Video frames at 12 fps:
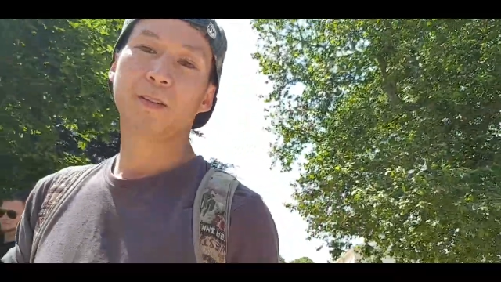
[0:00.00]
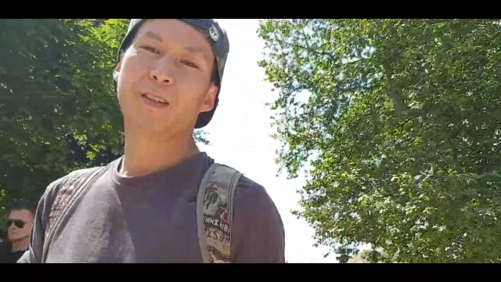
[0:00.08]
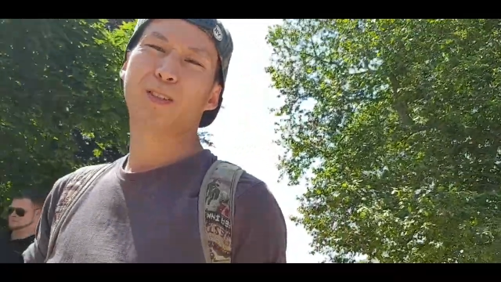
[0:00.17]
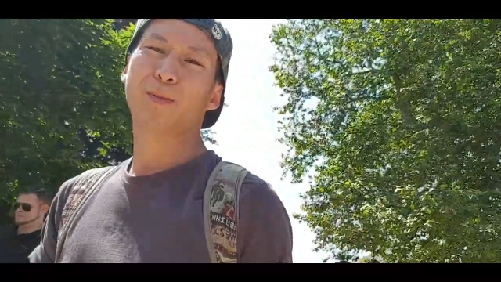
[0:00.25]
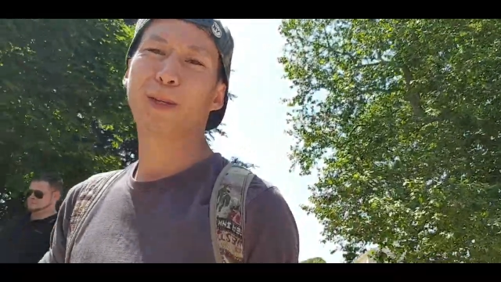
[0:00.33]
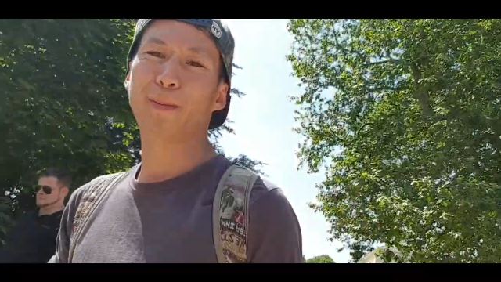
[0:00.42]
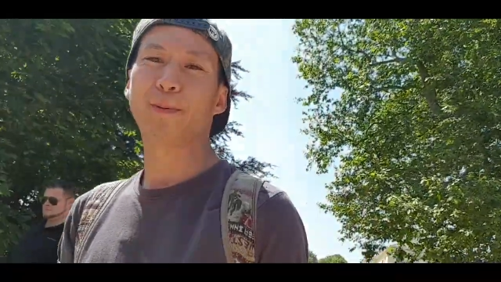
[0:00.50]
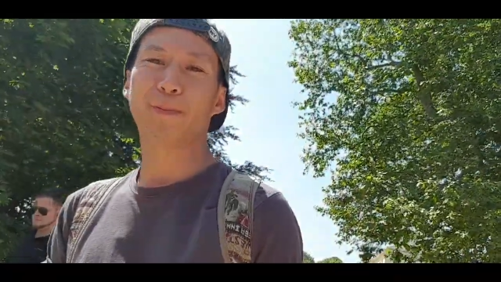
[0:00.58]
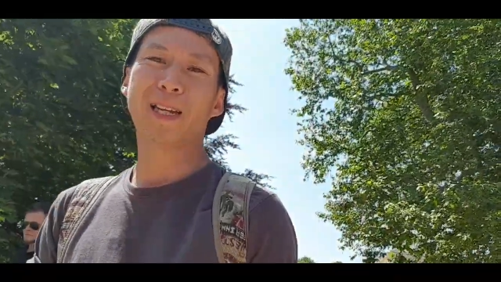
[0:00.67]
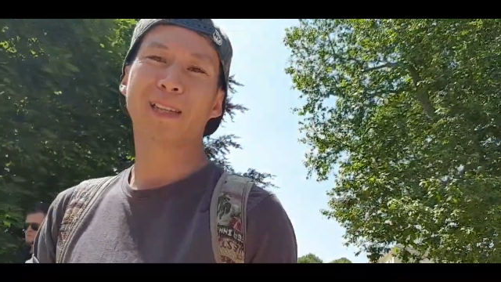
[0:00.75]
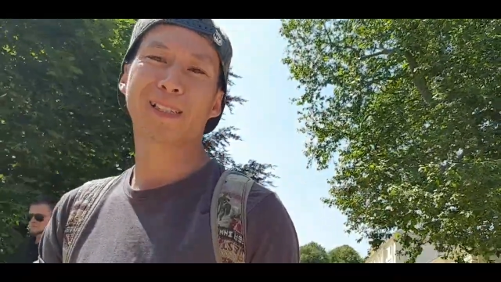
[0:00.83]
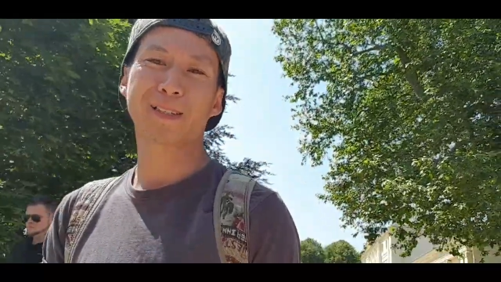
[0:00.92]
Loads of keep have
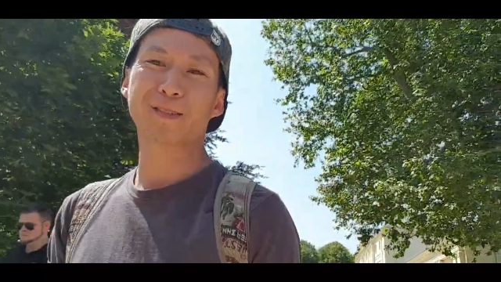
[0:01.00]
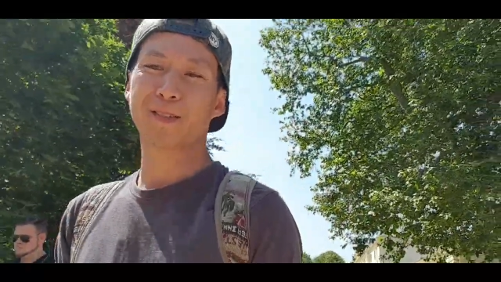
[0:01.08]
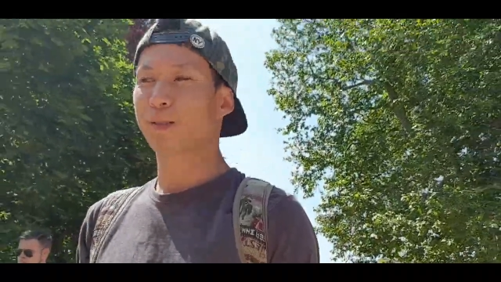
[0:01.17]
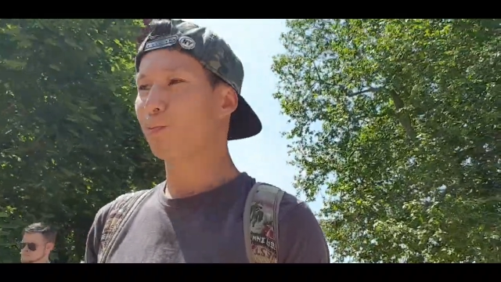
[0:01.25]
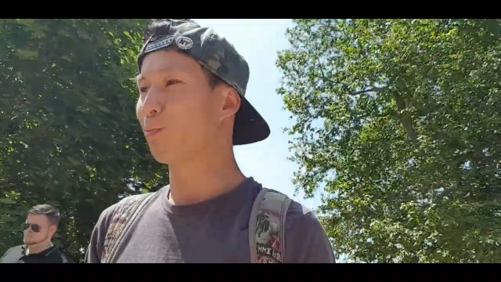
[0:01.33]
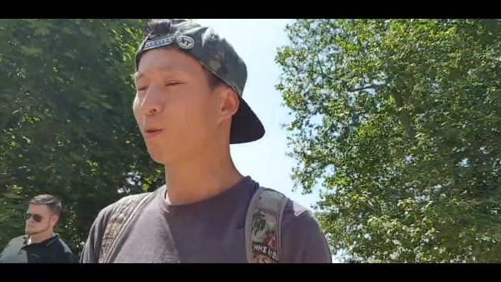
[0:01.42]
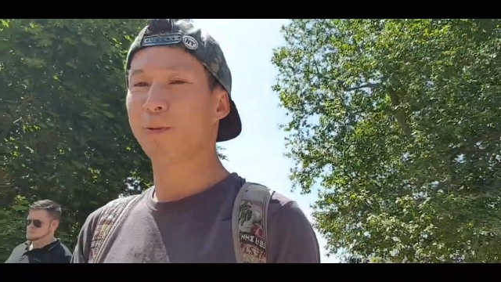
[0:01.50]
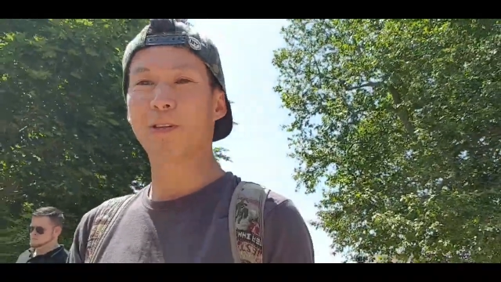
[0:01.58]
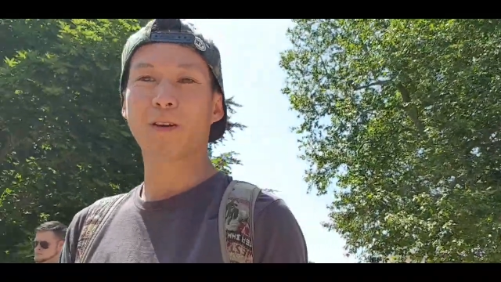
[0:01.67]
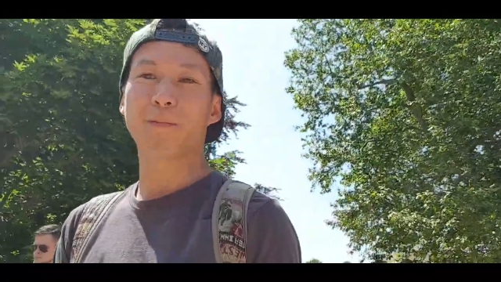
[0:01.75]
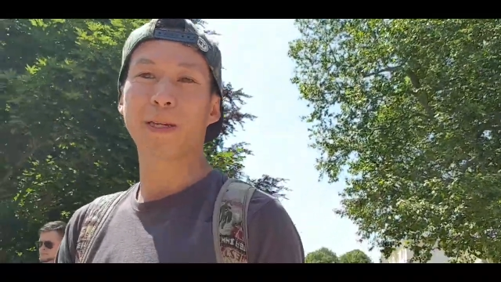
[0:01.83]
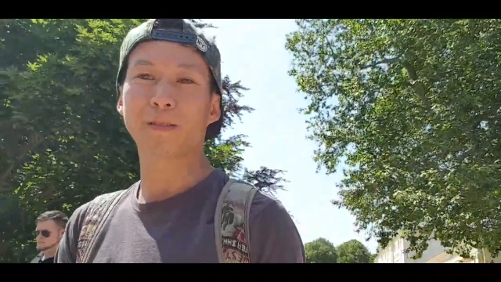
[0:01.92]
been asking us what we
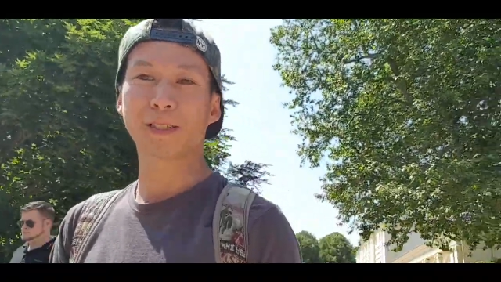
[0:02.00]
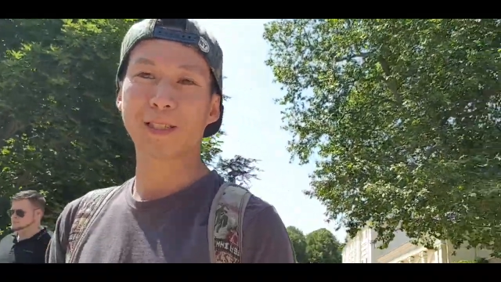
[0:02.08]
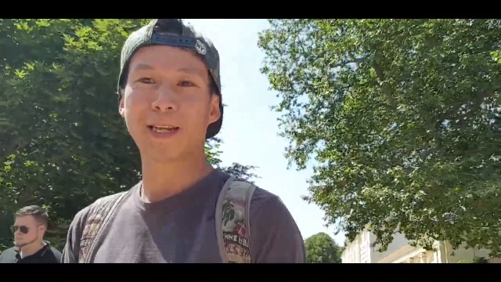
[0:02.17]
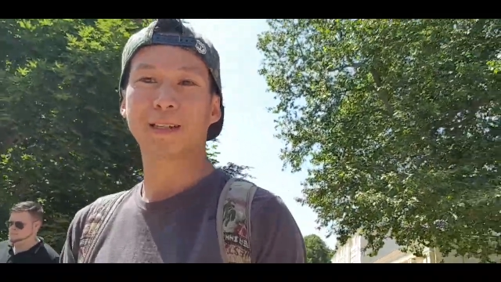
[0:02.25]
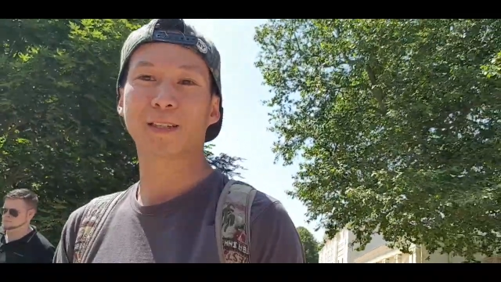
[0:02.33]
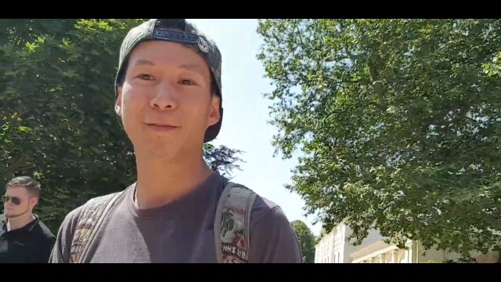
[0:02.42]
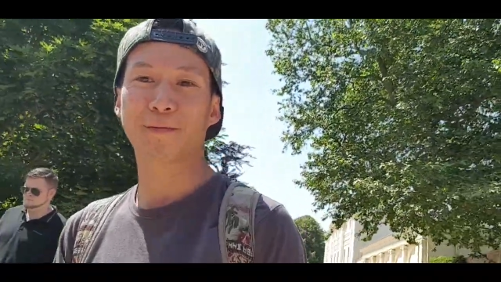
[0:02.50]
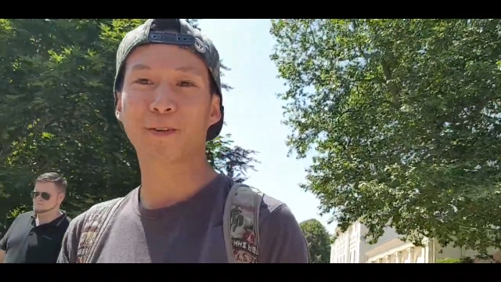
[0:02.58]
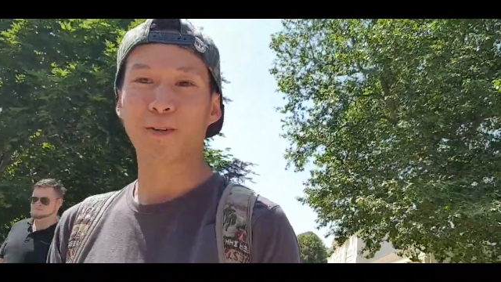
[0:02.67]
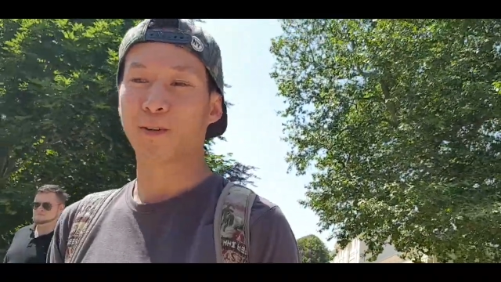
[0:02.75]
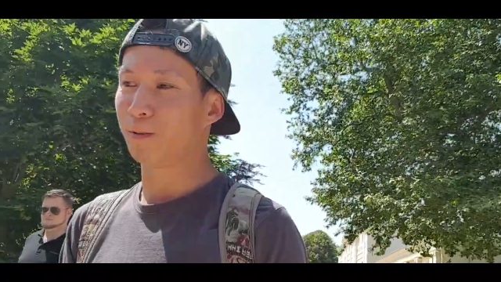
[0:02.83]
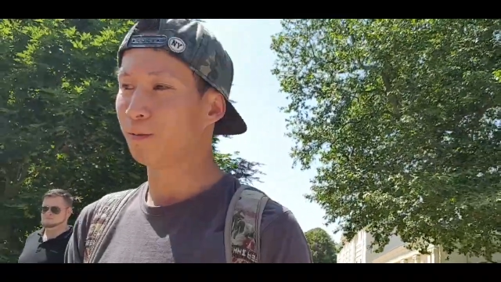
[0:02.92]
got a metal detector
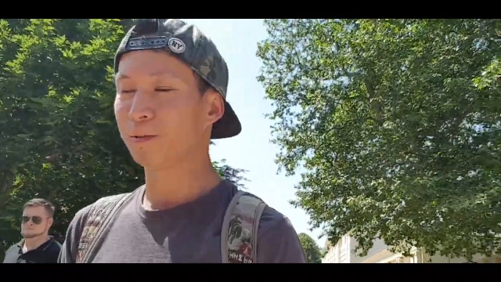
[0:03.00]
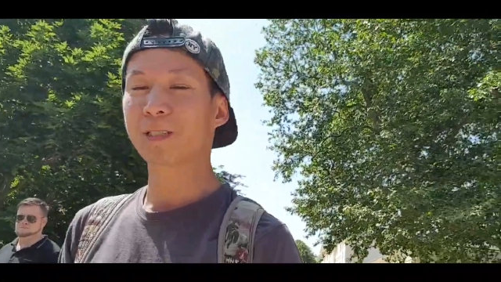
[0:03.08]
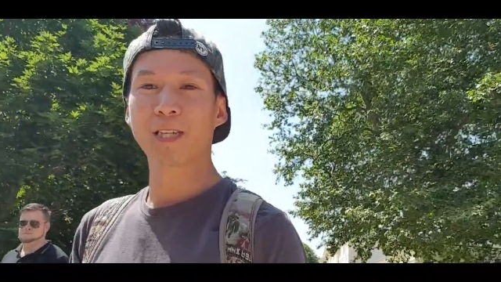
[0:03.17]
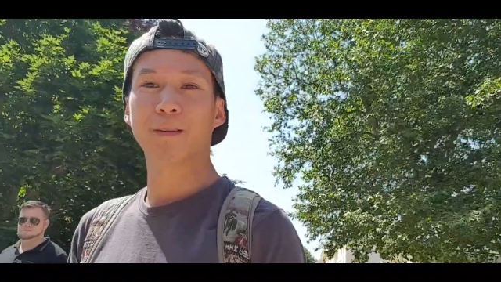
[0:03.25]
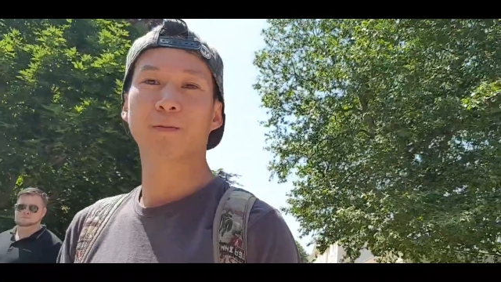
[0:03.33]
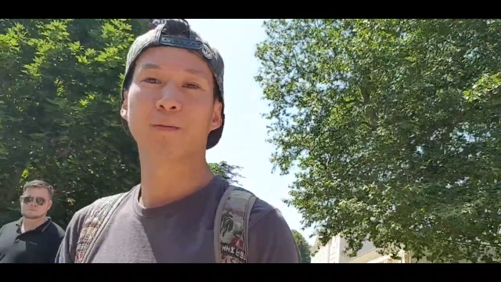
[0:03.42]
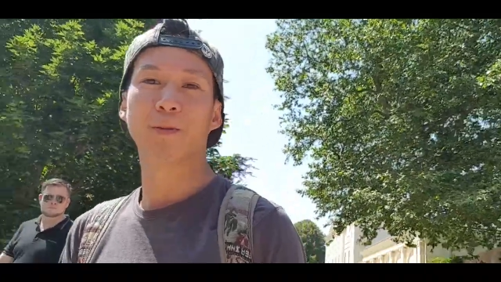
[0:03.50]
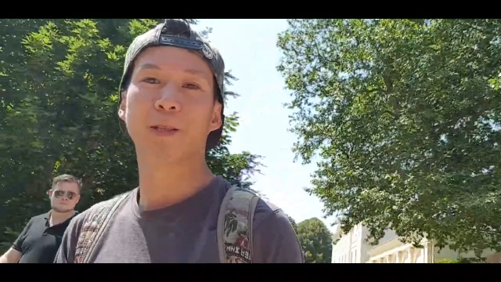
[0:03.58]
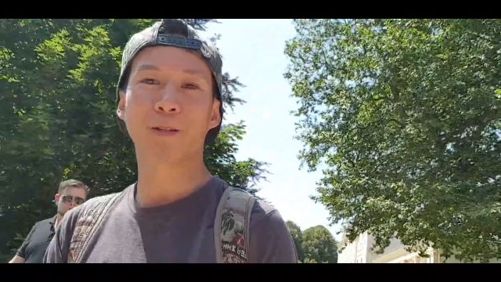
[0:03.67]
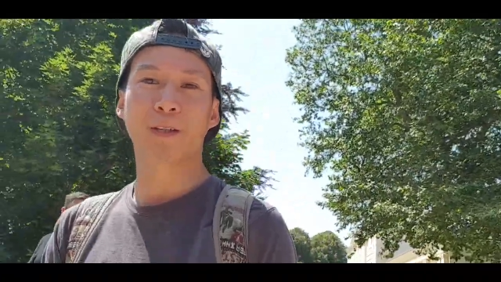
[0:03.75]
for. Telling them we're